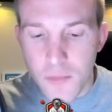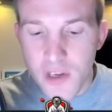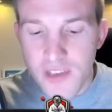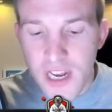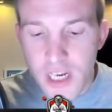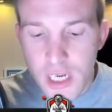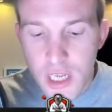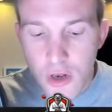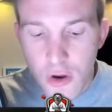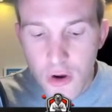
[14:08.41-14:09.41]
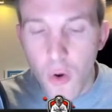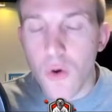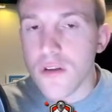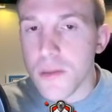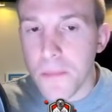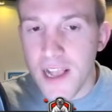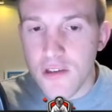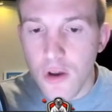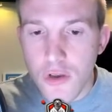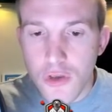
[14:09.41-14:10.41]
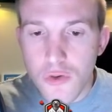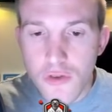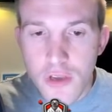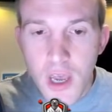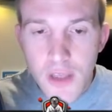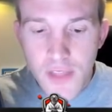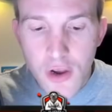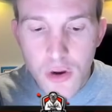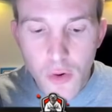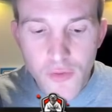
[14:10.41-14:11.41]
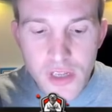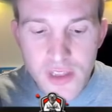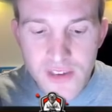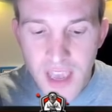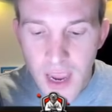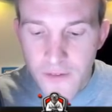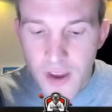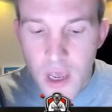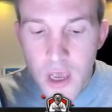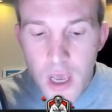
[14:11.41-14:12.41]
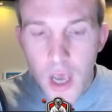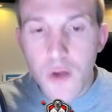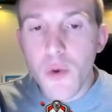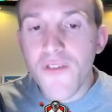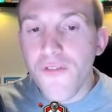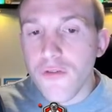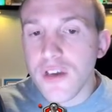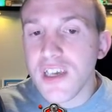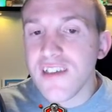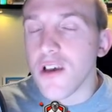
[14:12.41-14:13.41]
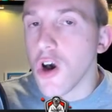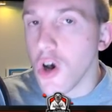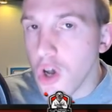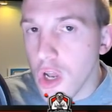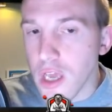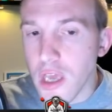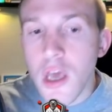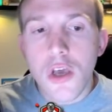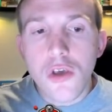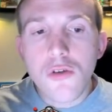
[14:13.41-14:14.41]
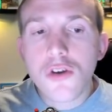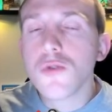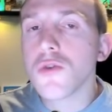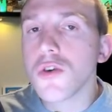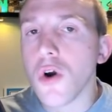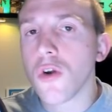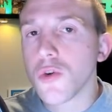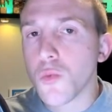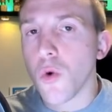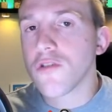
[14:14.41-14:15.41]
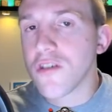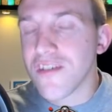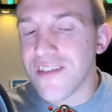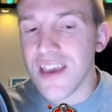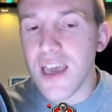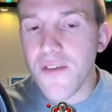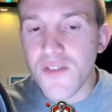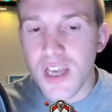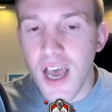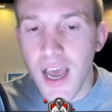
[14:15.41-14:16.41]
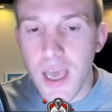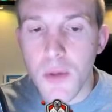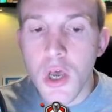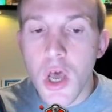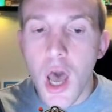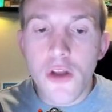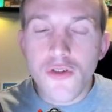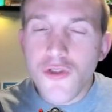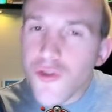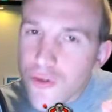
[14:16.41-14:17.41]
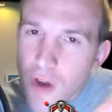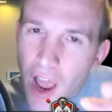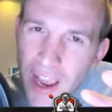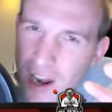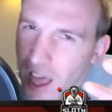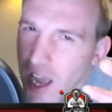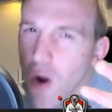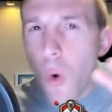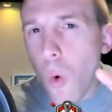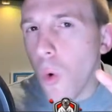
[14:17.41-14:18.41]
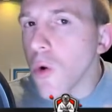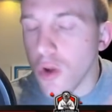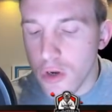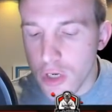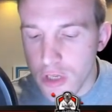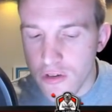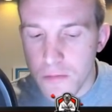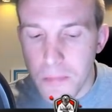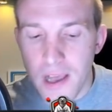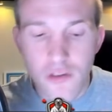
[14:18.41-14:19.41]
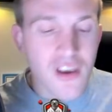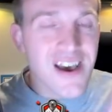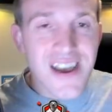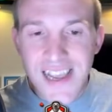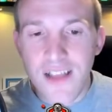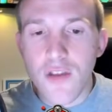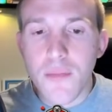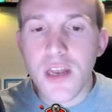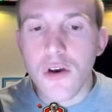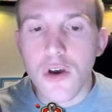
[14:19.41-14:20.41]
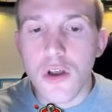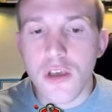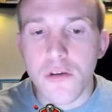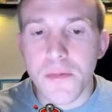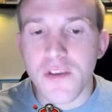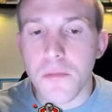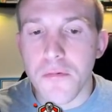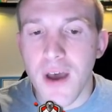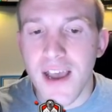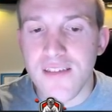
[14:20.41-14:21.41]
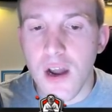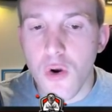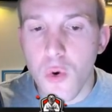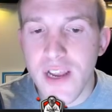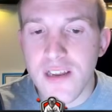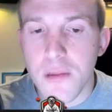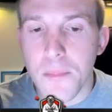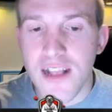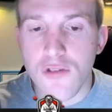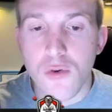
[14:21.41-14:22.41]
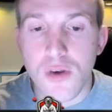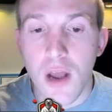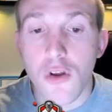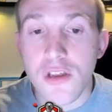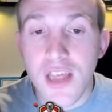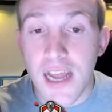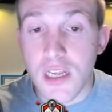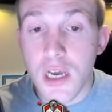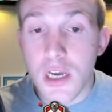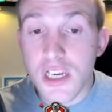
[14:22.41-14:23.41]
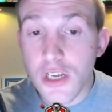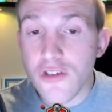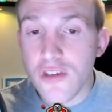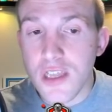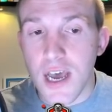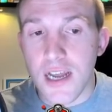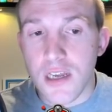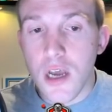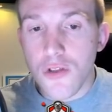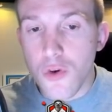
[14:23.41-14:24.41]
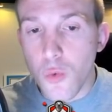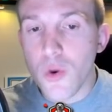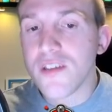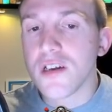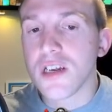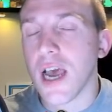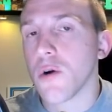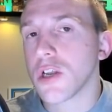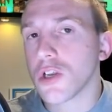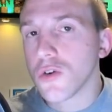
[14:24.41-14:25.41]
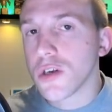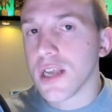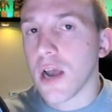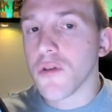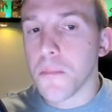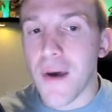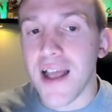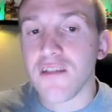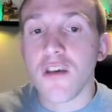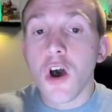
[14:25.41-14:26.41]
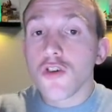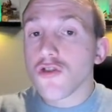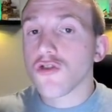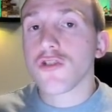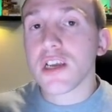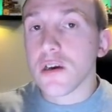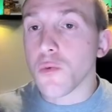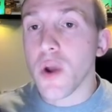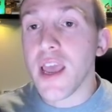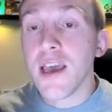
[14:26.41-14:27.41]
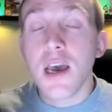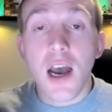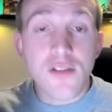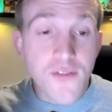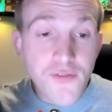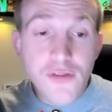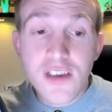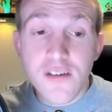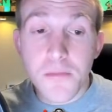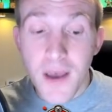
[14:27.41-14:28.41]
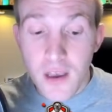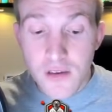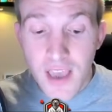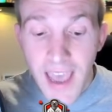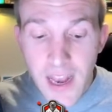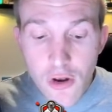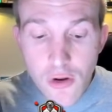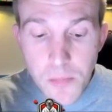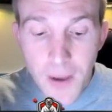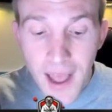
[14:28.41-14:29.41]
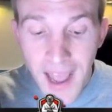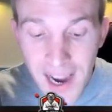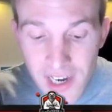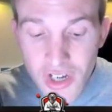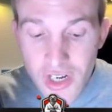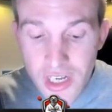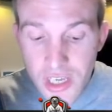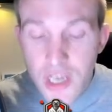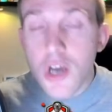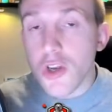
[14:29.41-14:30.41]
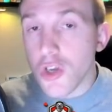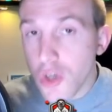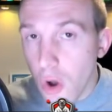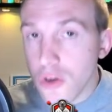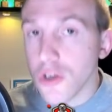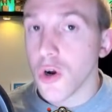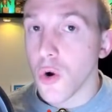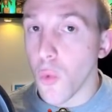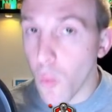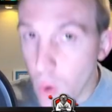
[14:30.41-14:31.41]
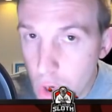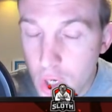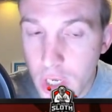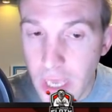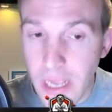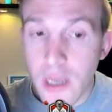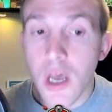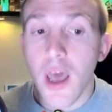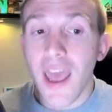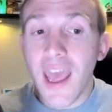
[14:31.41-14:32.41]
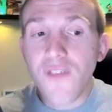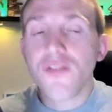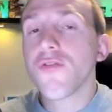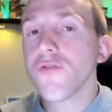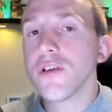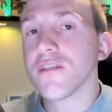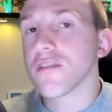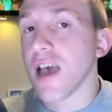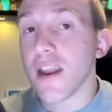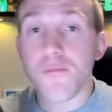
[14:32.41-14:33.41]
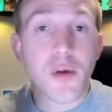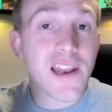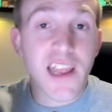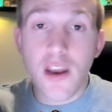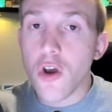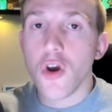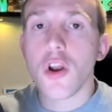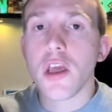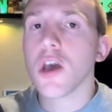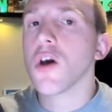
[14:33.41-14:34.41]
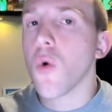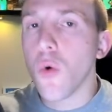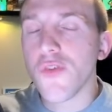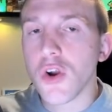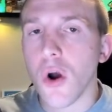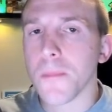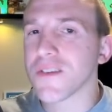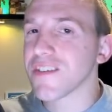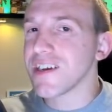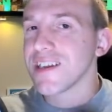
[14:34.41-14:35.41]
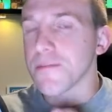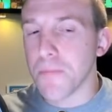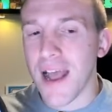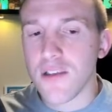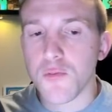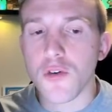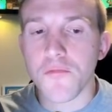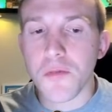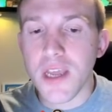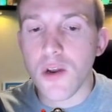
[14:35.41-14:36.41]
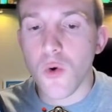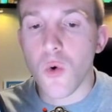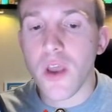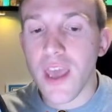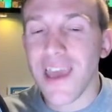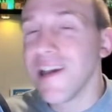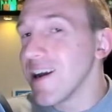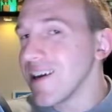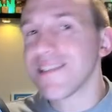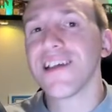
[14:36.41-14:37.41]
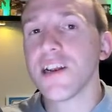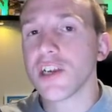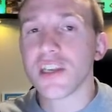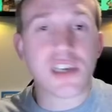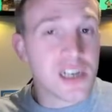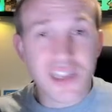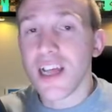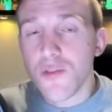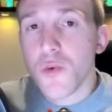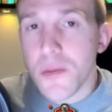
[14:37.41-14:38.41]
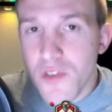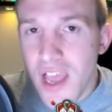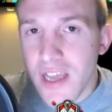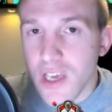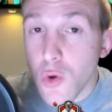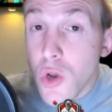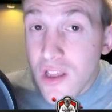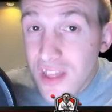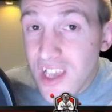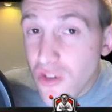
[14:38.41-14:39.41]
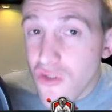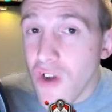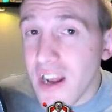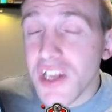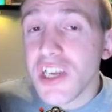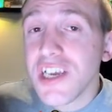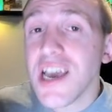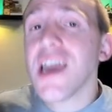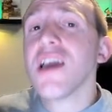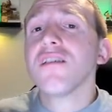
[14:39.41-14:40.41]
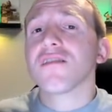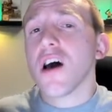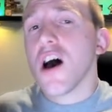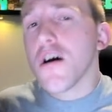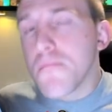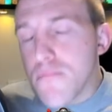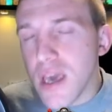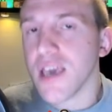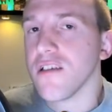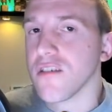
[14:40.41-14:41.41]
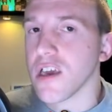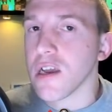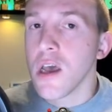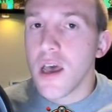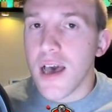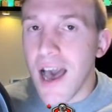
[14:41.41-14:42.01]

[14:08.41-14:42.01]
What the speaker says: But essentially, look, all of the bats are used. They come over to this area and we freeze early. You do not want to save time and try and like hold on to your spells. Get them in early. You'll be surprised how quickly the bats go down. Look at that. Did you see that? The wizard tower took down the bats straight away, and the freeze spells end up actually not working. If the freezers had have been in earlier, overcompensated, bats would have been okay. Essentially, that's what I'm telling you. This strategy is amazing.